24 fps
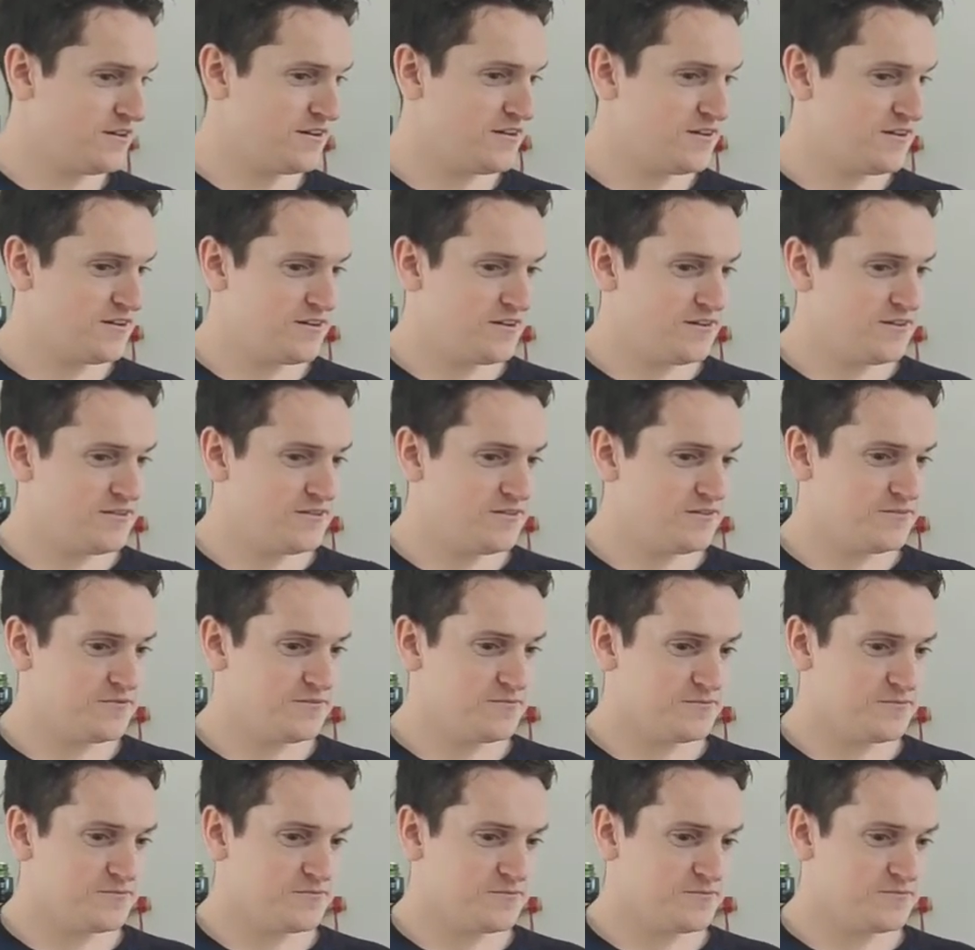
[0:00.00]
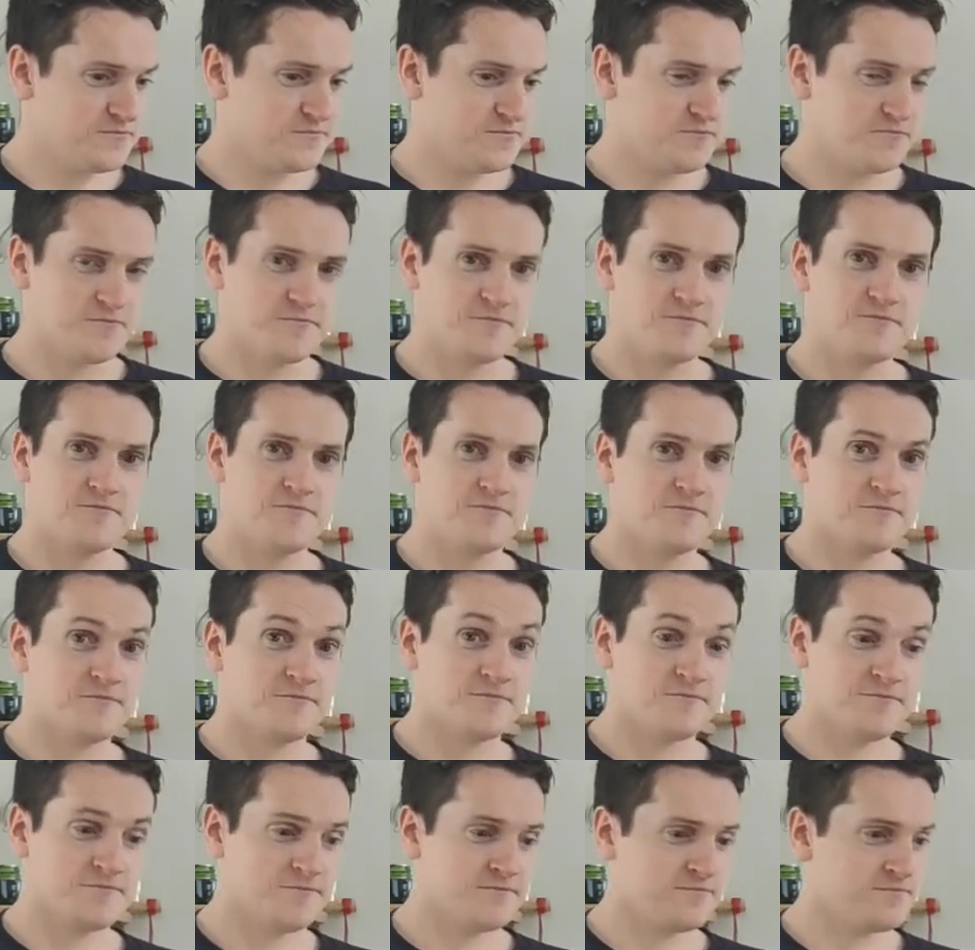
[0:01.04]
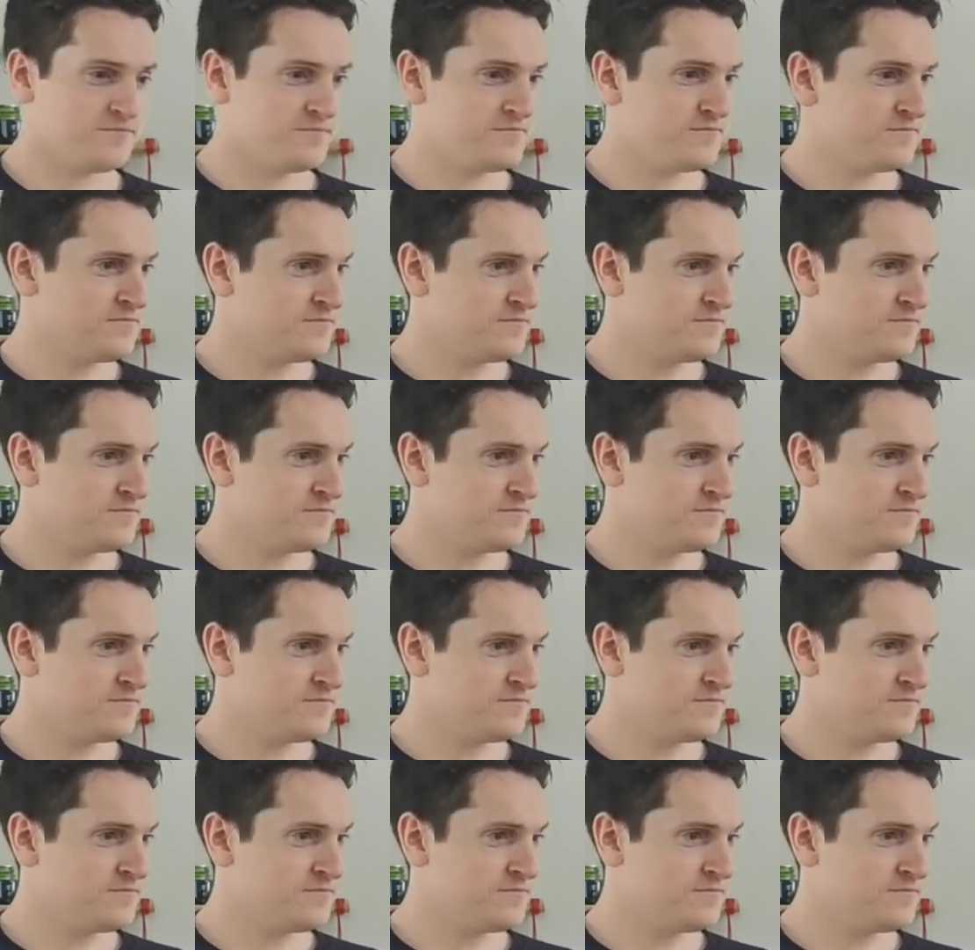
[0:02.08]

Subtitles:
This person isn't speaking.